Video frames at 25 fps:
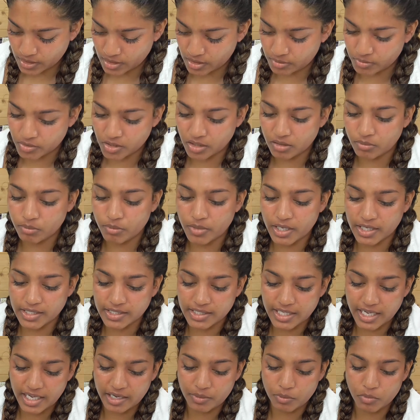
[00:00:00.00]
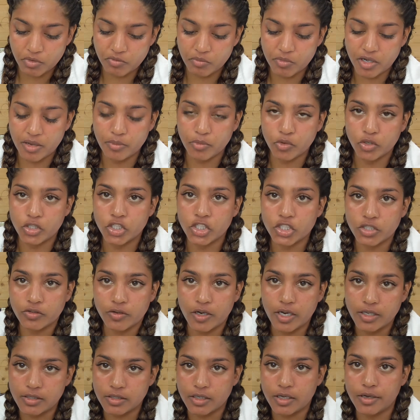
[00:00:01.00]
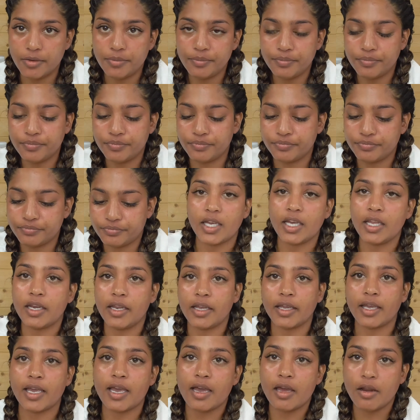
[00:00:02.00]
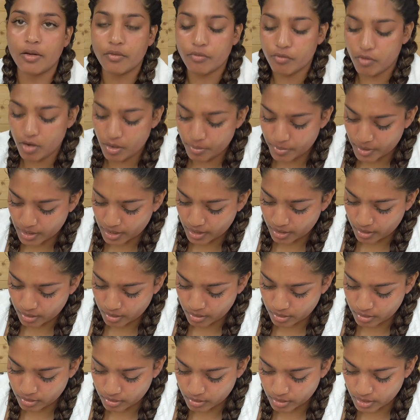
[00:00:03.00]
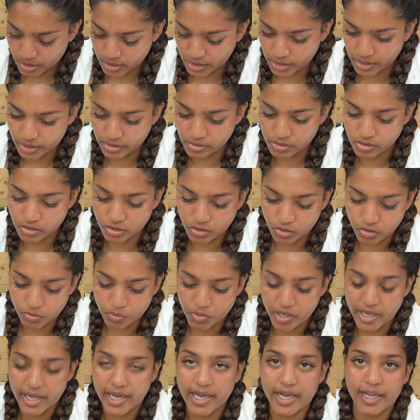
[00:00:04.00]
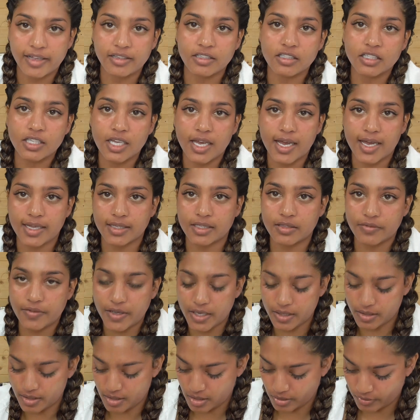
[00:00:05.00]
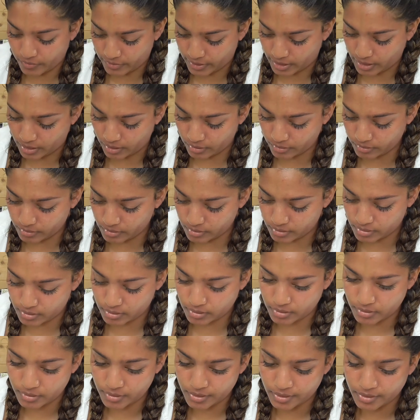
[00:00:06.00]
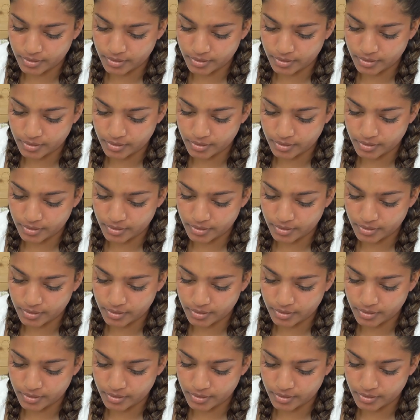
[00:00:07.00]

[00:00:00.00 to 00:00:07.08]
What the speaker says: and I'm going to mix that in with my moisturiser, and again rubbing into my hands to activate the ingredients,